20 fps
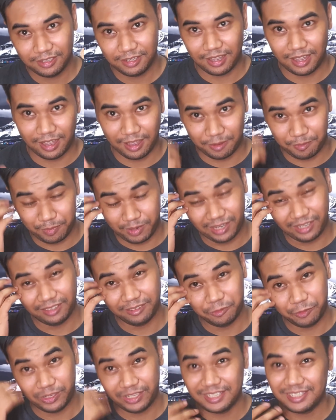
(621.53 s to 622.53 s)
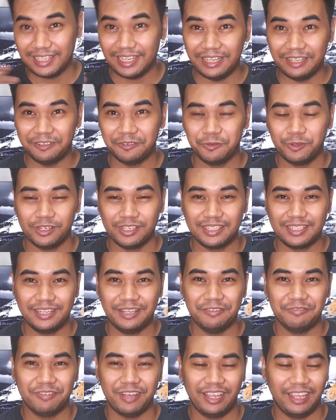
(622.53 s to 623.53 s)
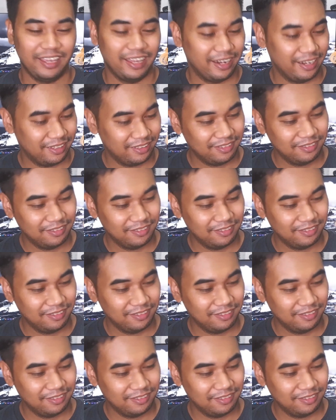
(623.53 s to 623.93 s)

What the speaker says: but we'll see if I get it.